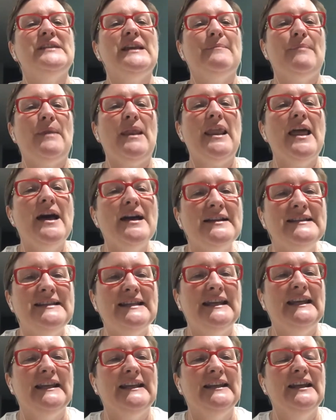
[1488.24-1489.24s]
plugged
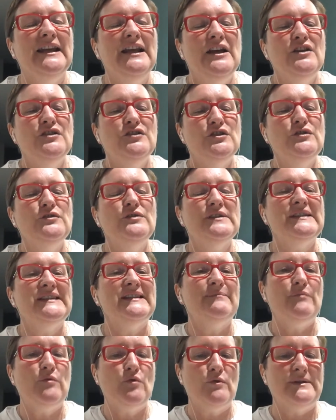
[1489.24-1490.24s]
in to the
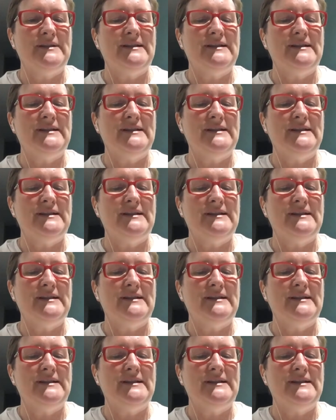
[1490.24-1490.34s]
support